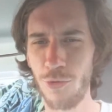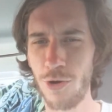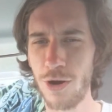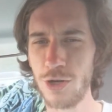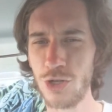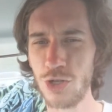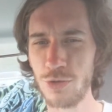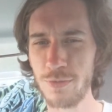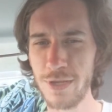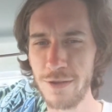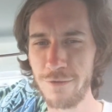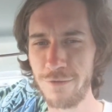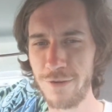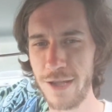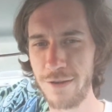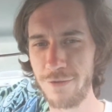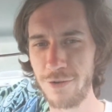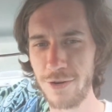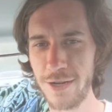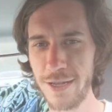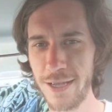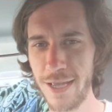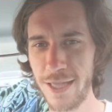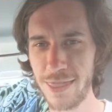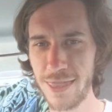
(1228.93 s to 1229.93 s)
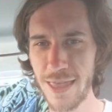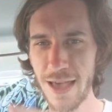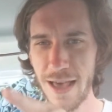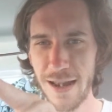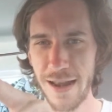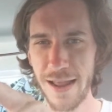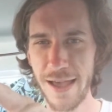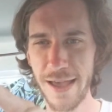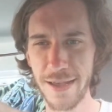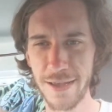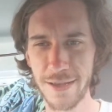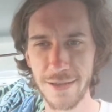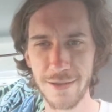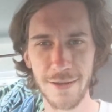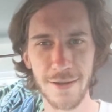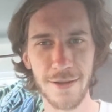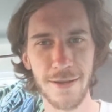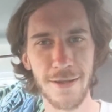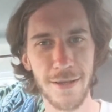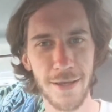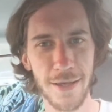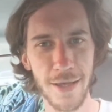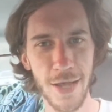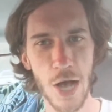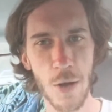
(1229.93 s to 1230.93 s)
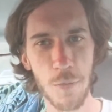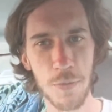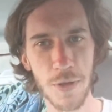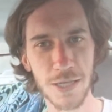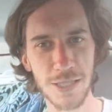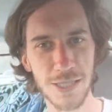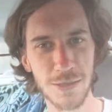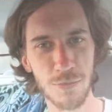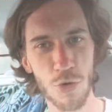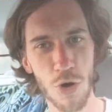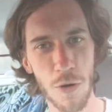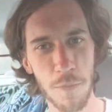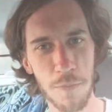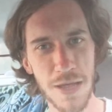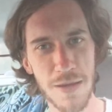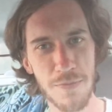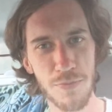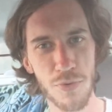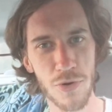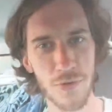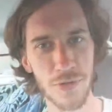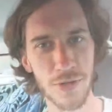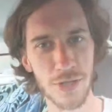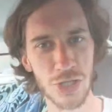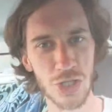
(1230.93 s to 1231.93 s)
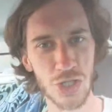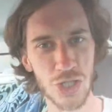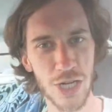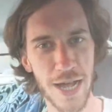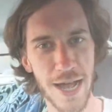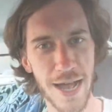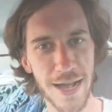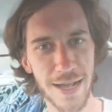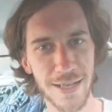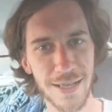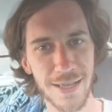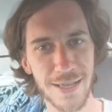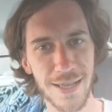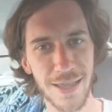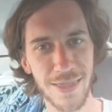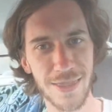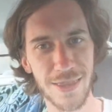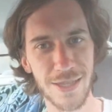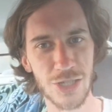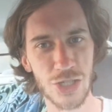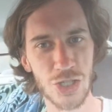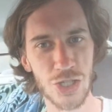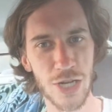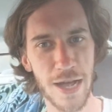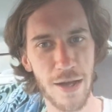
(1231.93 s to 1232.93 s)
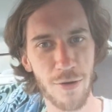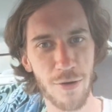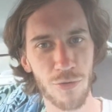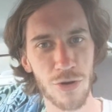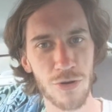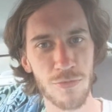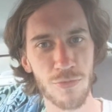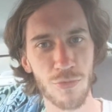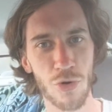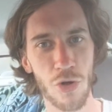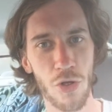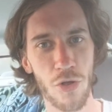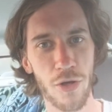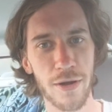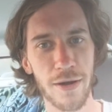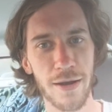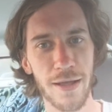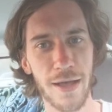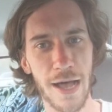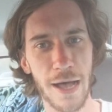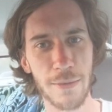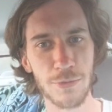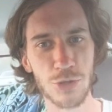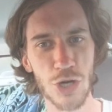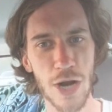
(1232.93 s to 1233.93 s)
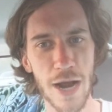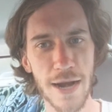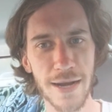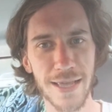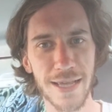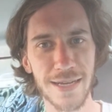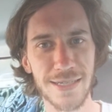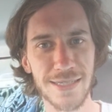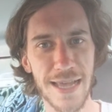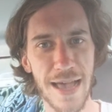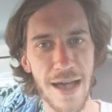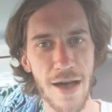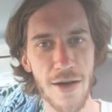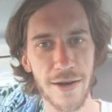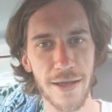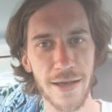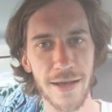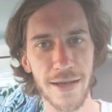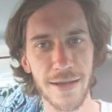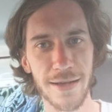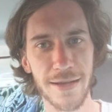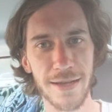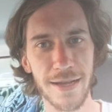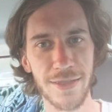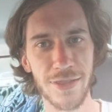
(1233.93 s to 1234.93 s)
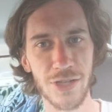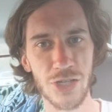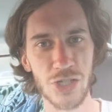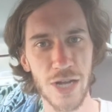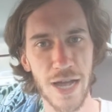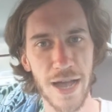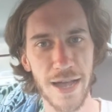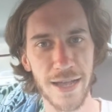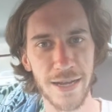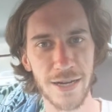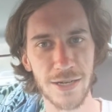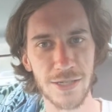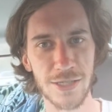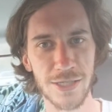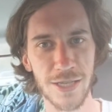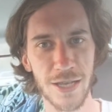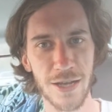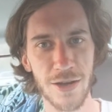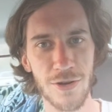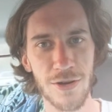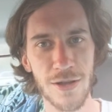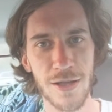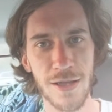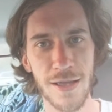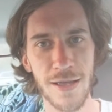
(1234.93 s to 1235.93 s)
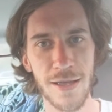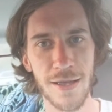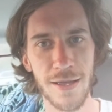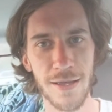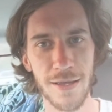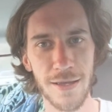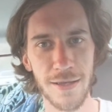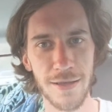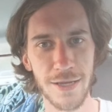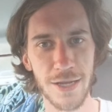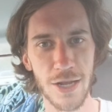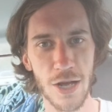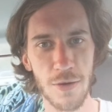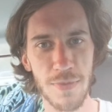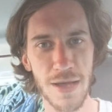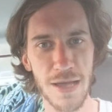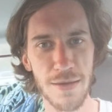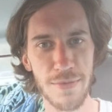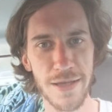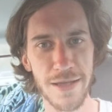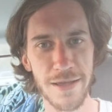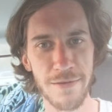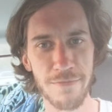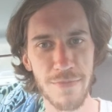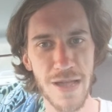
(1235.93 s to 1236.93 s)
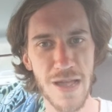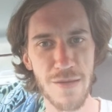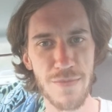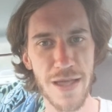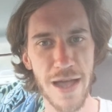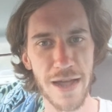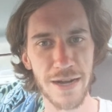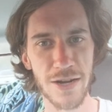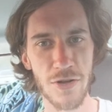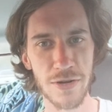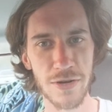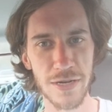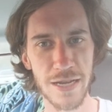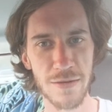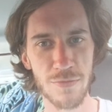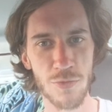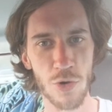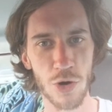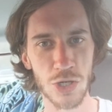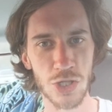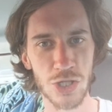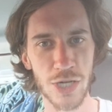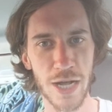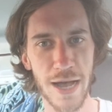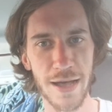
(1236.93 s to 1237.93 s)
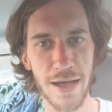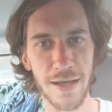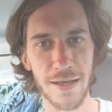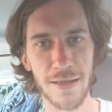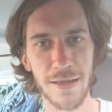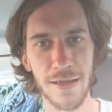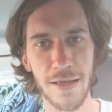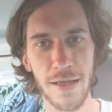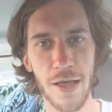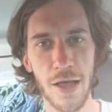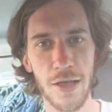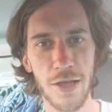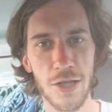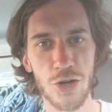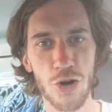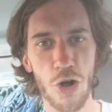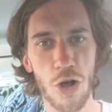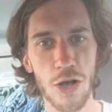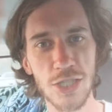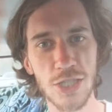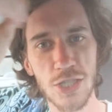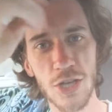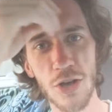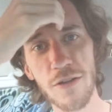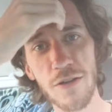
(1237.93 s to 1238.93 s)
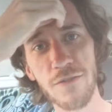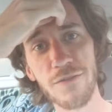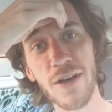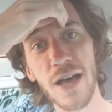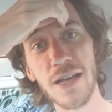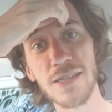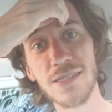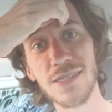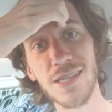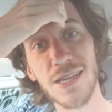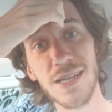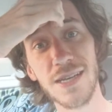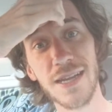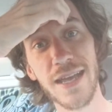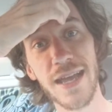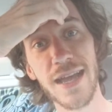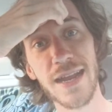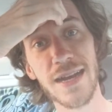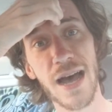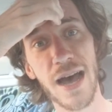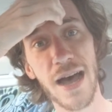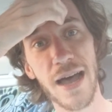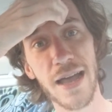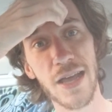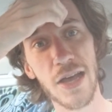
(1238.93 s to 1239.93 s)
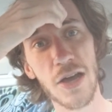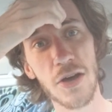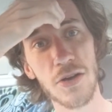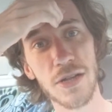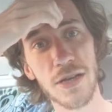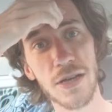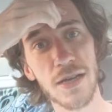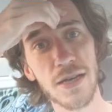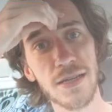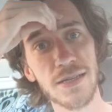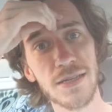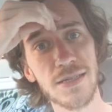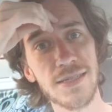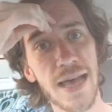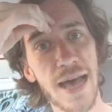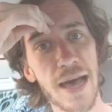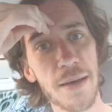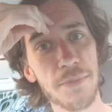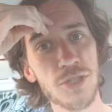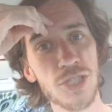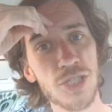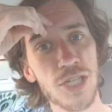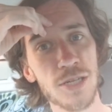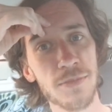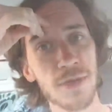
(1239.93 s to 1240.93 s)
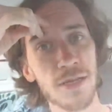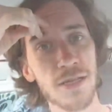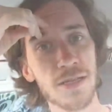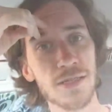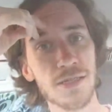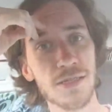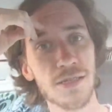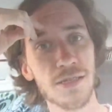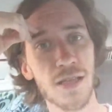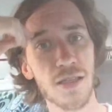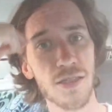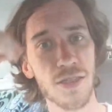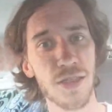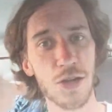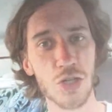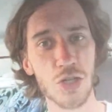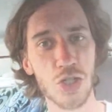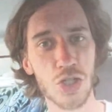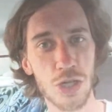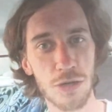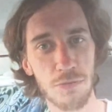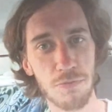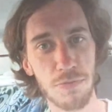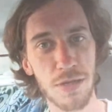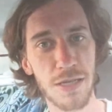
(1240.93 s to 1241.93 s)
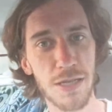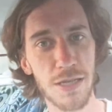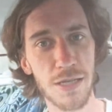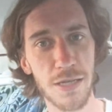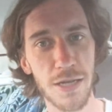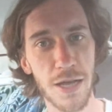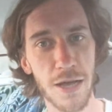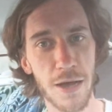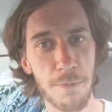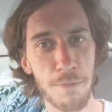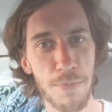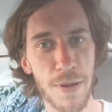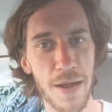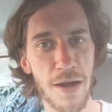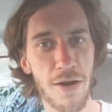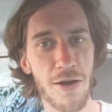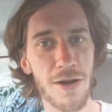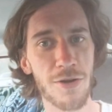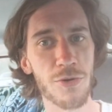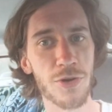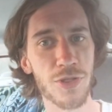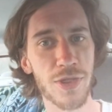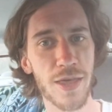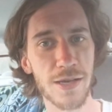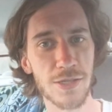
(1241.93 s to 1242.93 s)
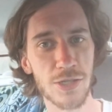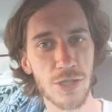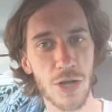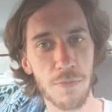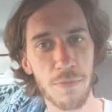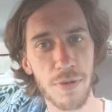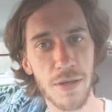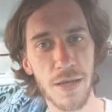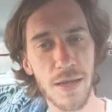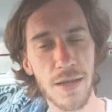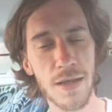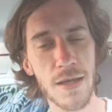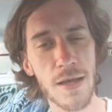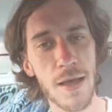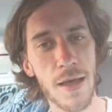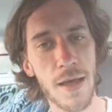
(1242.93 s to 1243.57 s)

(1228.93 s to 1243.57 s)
Do me a favor, hit that like. Help get some more people in this chat. Get this chat room rolling. I'm trying to get down in the chat here, so, maybe I don't need more chat. You're also invested in IOTA, Dab Dimmons. There should be a pairing with XRP.